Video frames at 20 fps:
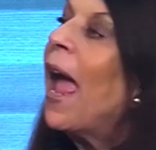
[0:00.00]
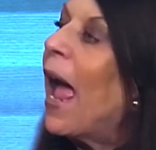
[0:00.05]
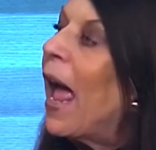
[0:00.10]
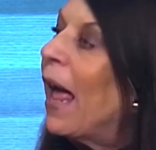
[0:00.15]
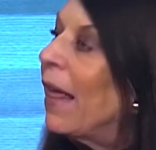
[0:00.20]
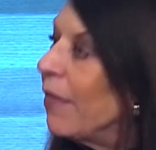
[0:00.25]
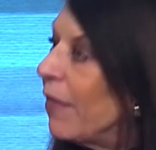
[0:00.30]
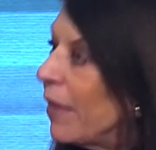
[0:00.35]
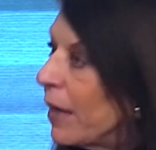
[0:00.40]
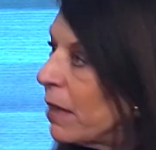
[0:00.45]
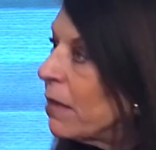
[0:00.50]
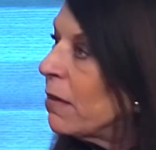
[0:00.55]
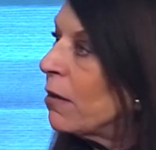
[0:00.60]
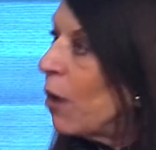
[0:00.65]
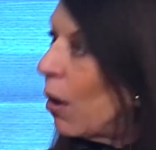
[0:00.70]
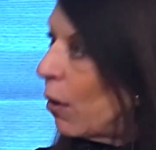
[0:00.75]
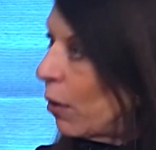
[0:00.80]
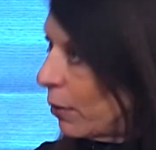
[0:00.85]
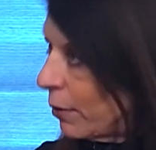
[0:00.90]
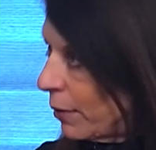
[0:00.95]
And this
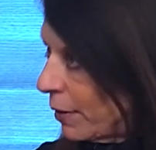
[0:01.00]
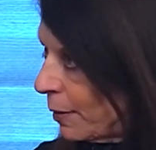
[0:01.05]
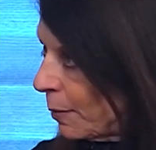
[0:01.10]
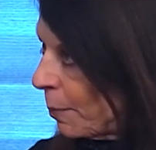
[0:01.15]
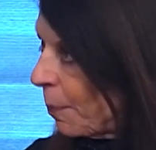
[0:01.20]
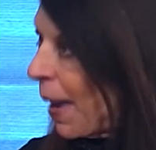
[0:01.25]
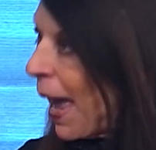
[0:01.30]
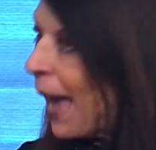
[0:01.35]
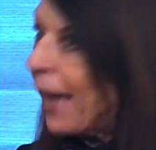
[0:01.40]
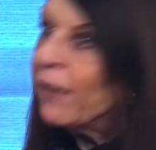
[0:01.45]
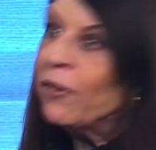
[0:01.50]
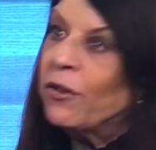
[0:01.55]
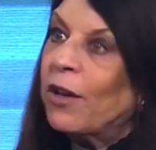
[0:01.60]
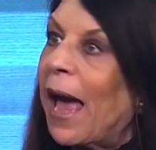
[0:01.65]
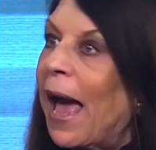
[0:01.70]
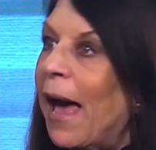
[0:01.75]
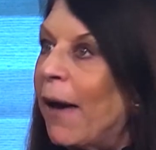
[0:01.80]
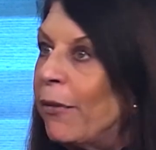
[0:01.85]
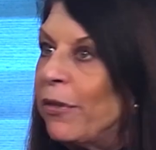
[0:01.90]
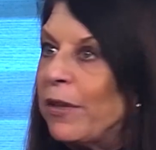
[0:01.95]
goes back to
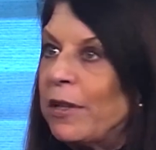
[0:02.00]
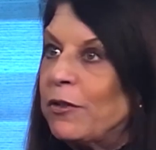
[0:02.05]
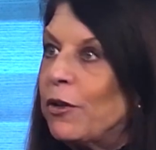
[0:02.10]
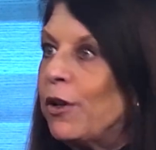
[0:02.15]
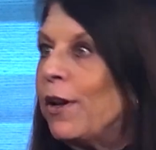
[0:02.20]
how this